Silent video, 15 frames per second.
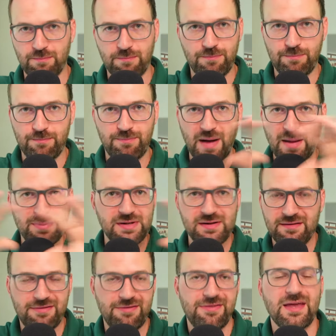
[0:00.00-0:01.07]
bubble
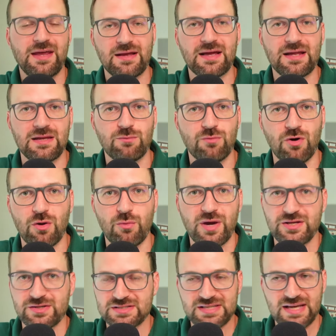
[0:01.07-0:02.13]
thing anymore where
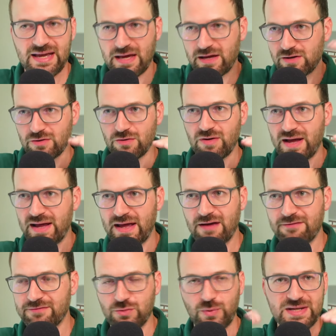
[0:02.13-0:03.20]
you say i don't know i
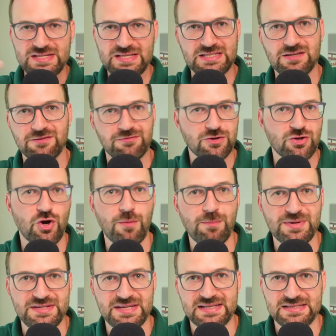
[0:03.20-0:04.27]
have 20 different
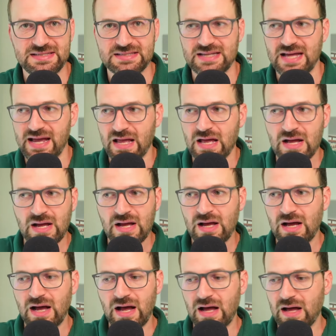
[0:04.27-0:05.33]
competencies like
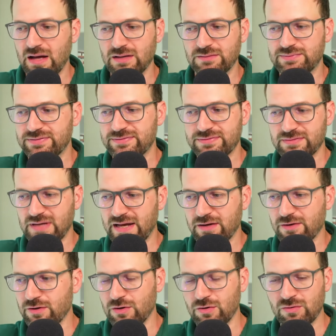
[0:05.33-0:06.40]
uh, i don't
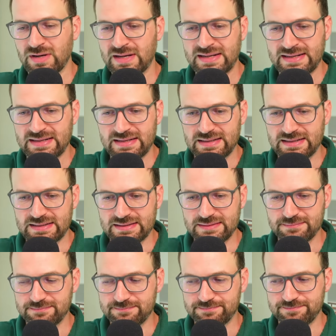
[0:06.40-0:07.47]
know um,
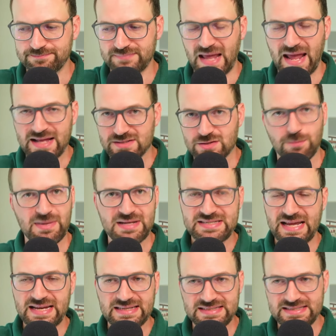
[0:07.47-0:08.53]
hands-on
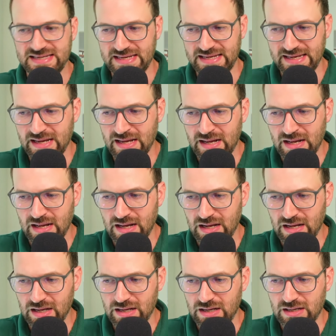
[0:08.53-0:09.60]
mentality
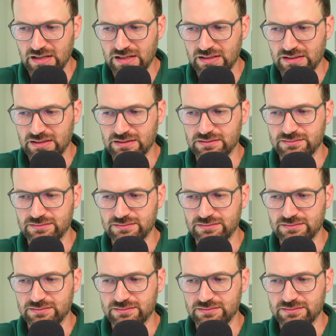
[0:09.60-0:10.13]
uh,